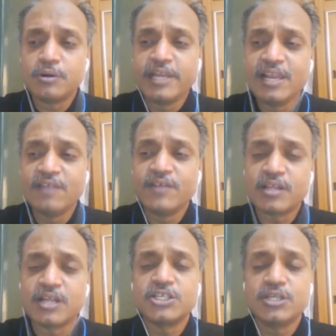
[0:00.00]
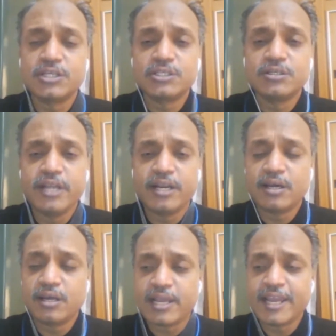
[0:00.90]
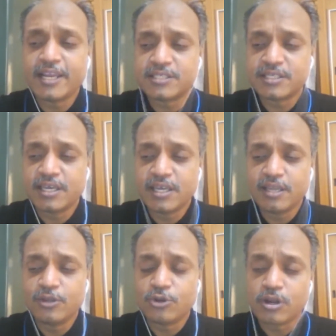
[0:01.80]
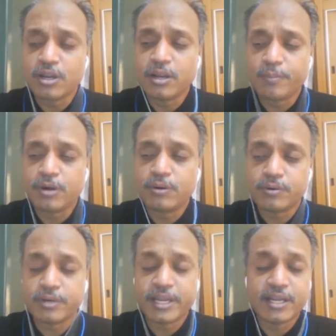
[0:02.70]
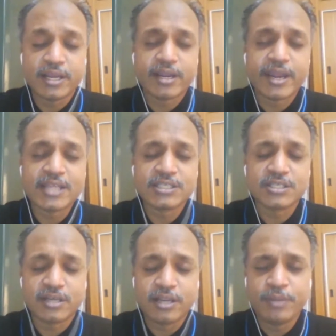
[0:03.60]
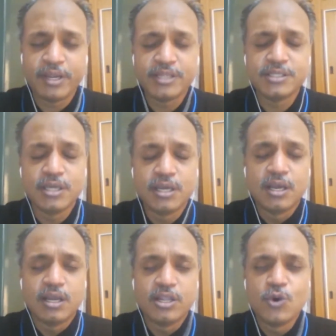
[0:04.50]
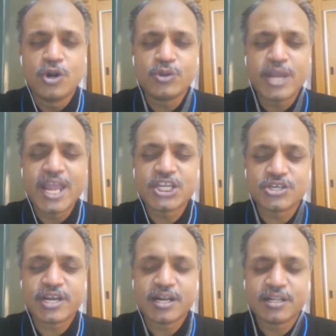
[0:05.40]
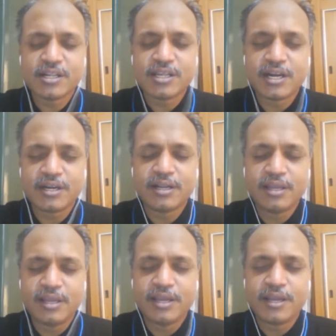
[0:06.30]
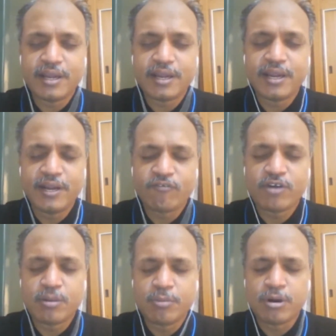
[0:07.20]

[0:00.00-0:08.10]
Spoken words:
you might have to fit one or more types of this machine learning. But these are the three broad categories of machine learning, which is very important.